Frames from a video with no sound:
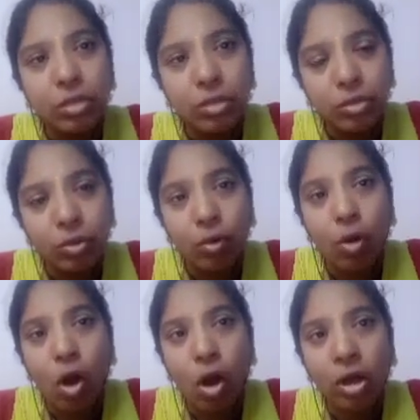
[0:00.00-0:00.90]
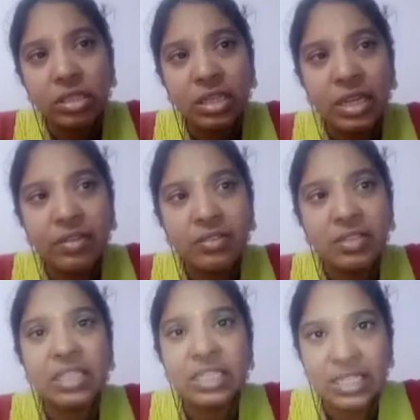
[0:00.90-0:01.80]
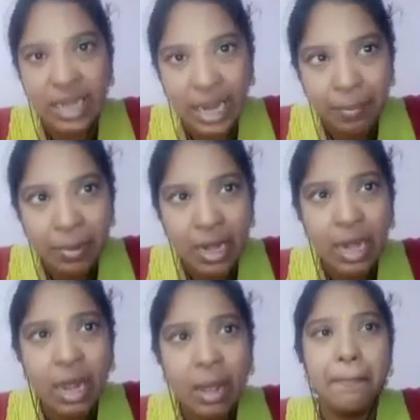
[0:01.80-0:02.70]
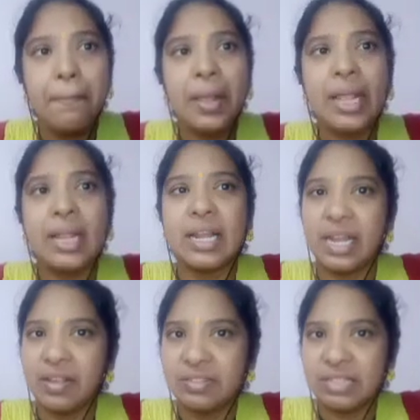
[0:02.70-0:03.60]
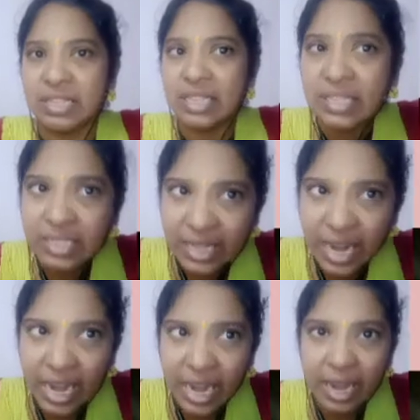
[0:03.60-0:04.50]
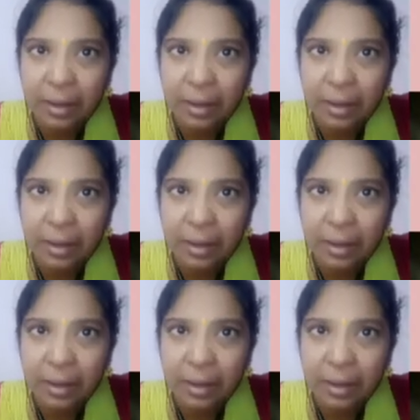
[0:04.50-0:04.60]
So, horse lives in stable. Pig lives in the stay.